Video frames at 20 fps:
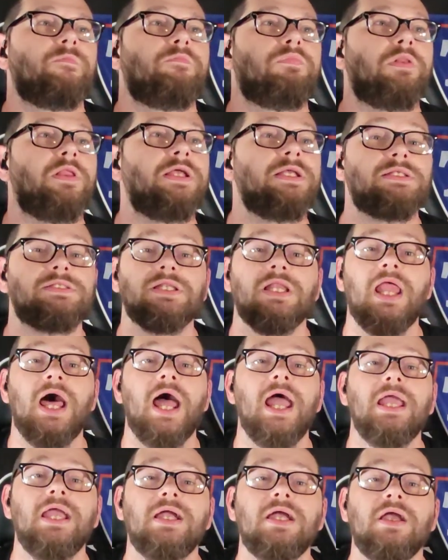please
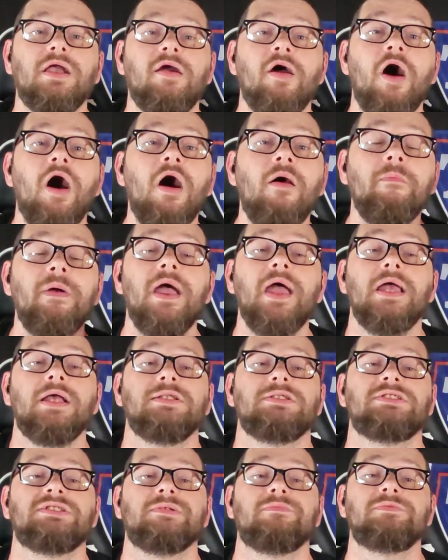like, comment,
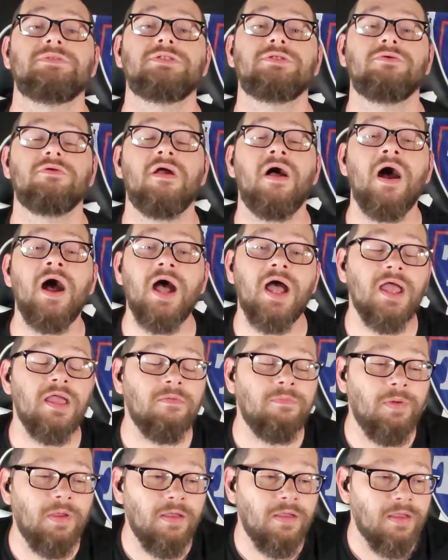and
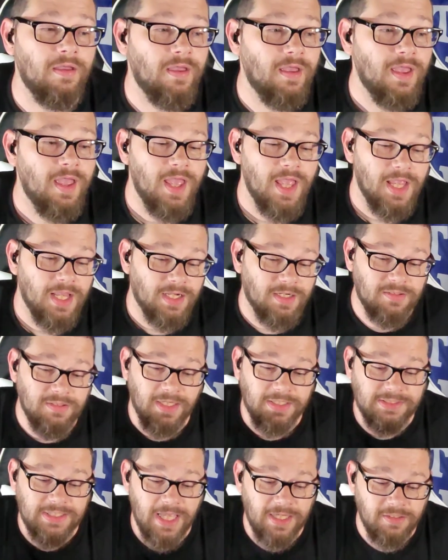subscribe.
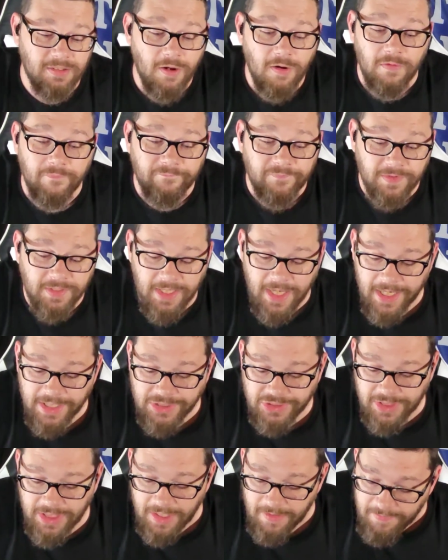Click that
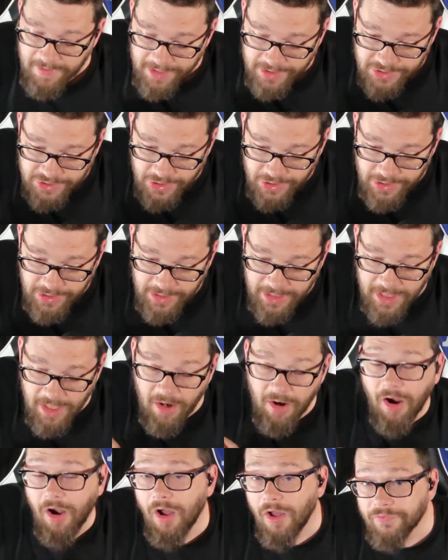notification and make sure you get
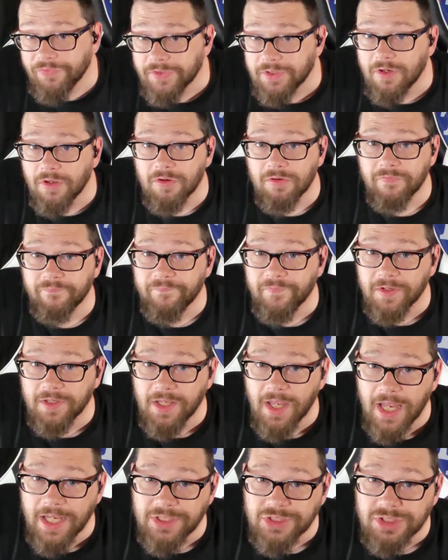all the
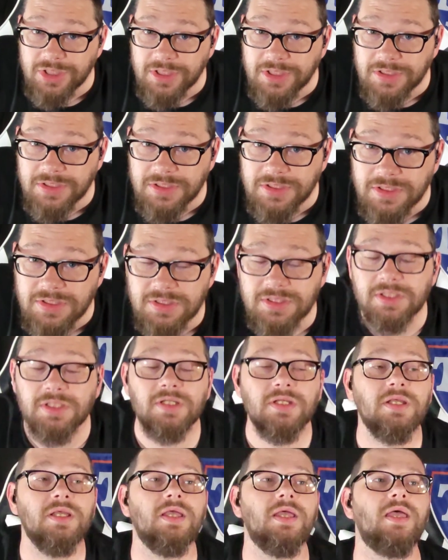notifications.
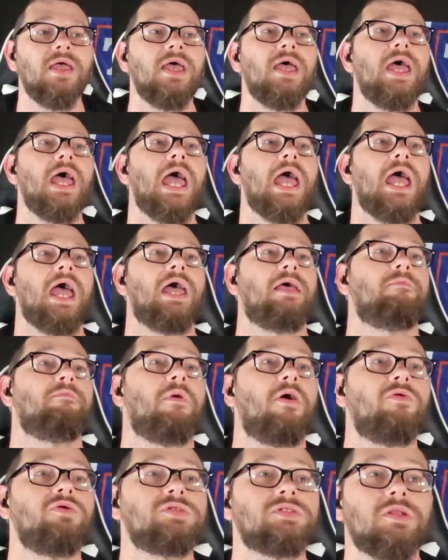And
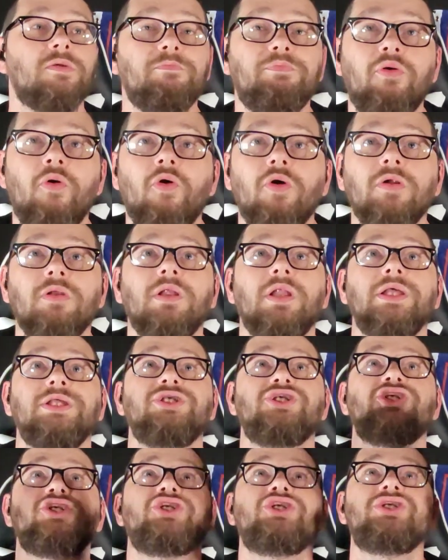most importantly,
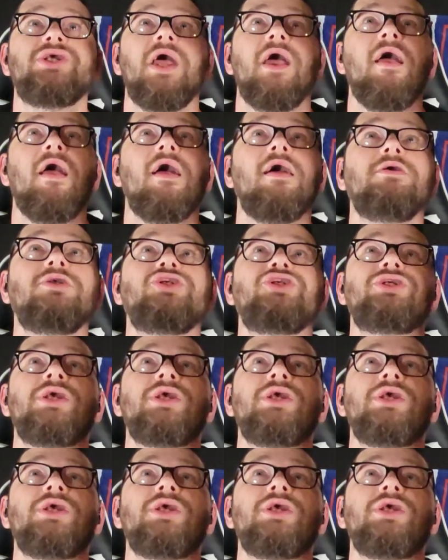share